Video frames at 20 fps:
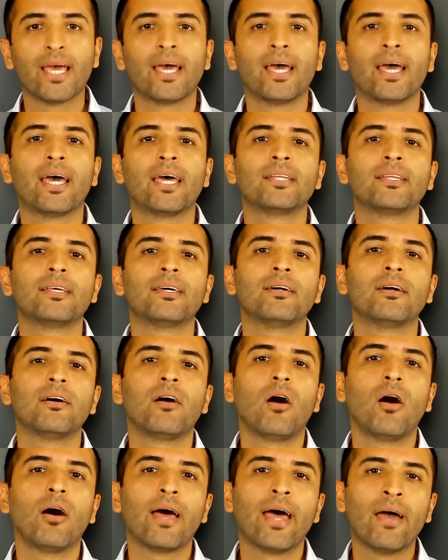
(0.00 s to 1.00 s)
And
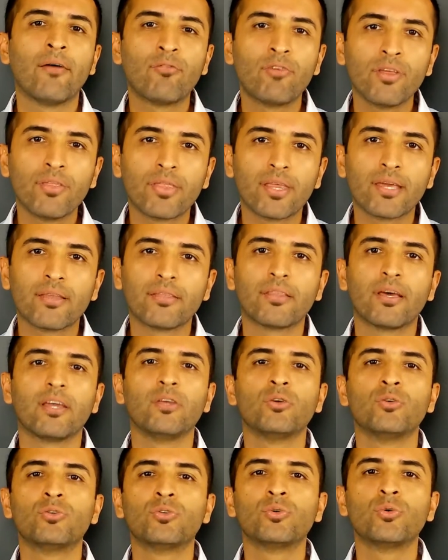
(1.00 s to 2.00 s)
everything that
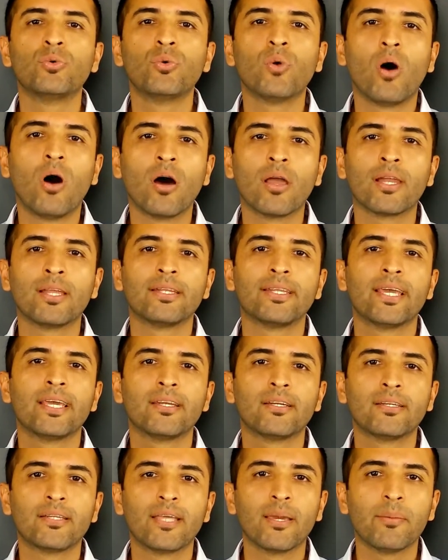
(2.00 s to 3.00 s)
you do on a
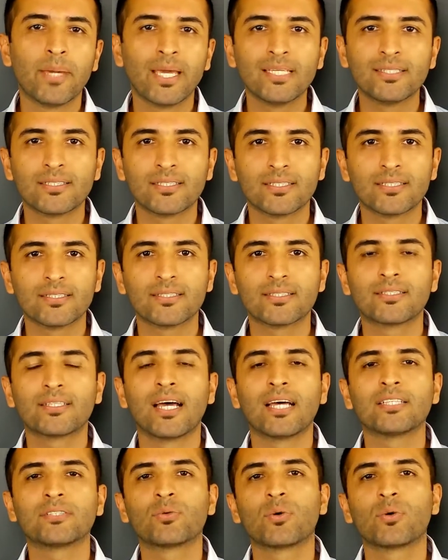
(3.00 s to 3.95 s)
day-to-day basis, that's